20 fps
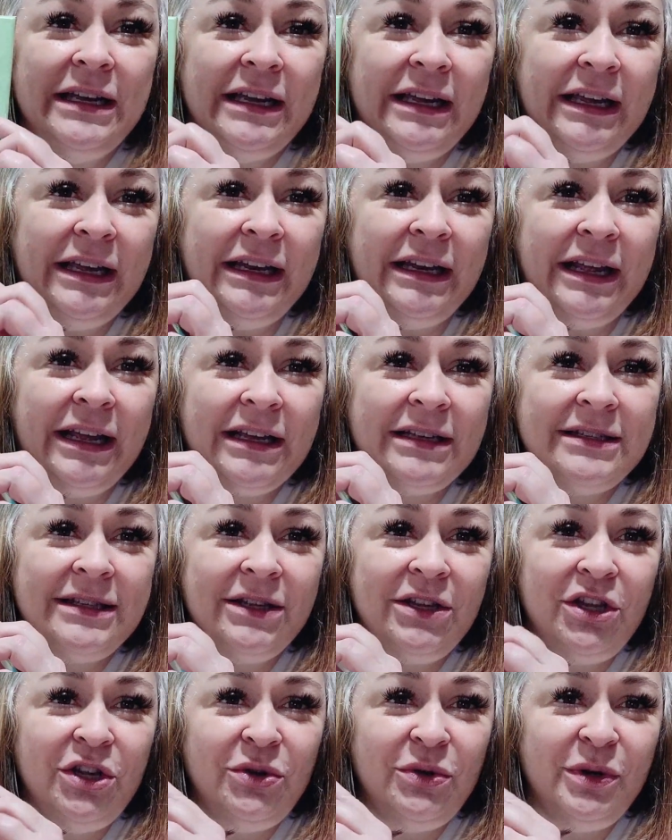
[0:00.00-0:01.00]
and
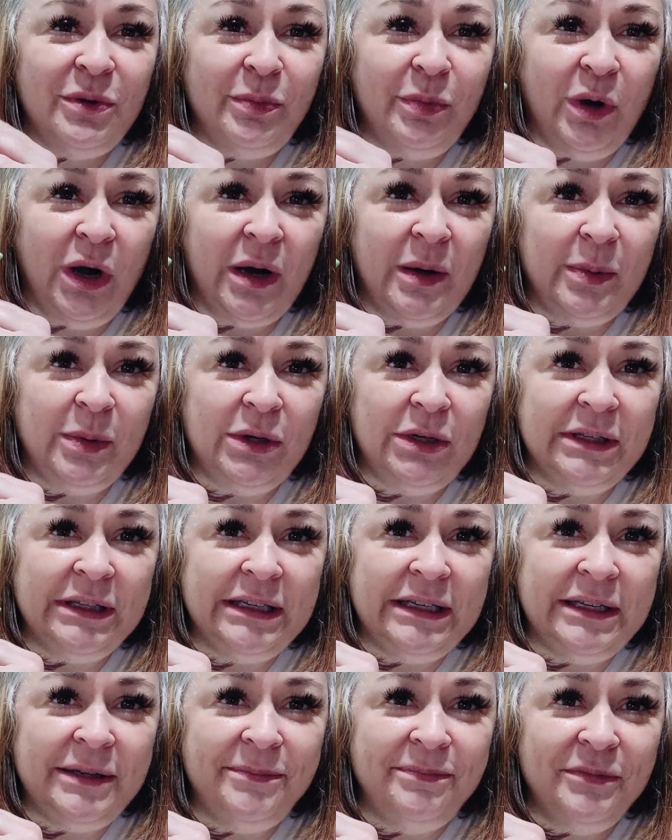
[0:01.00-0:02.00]
execute it
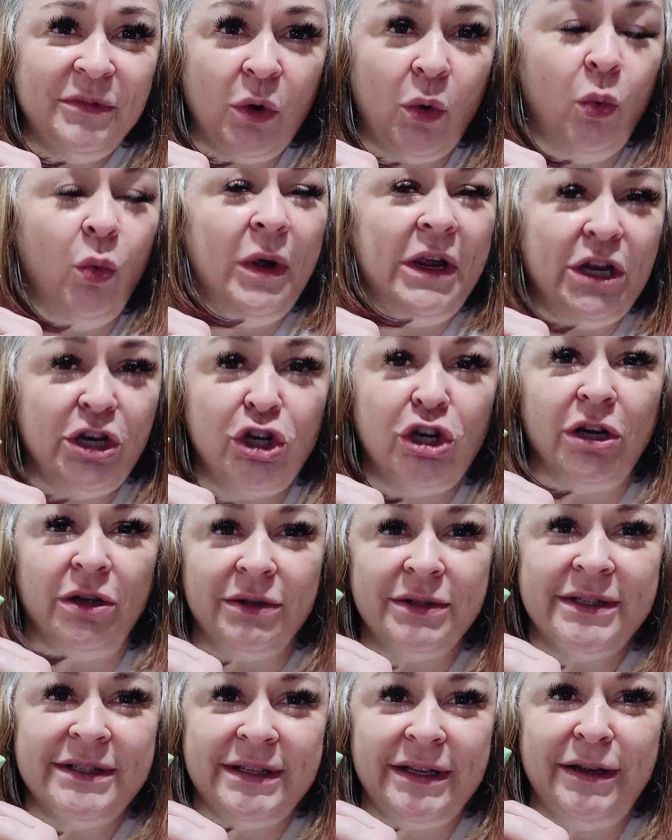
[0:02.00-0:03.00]
properly? We shall
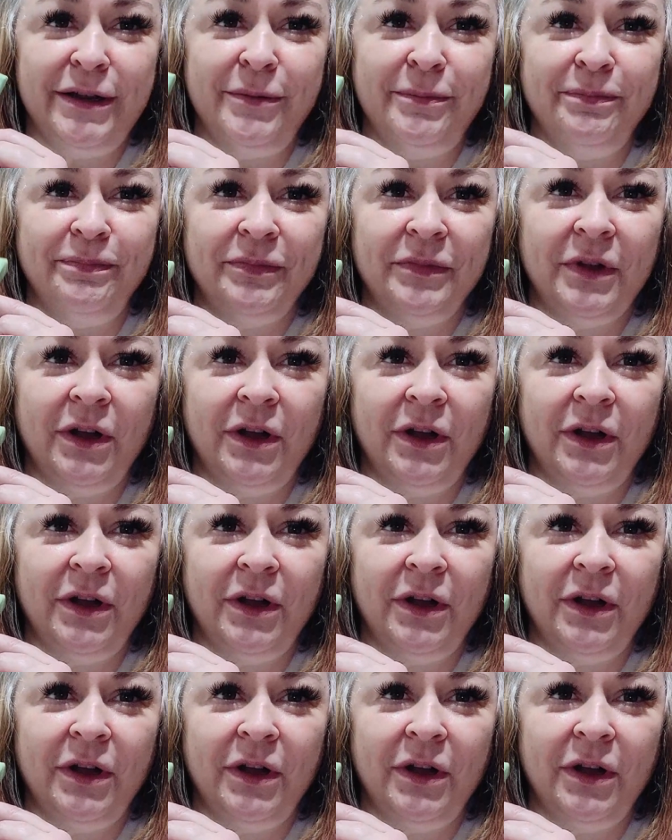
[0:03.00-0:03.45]
see.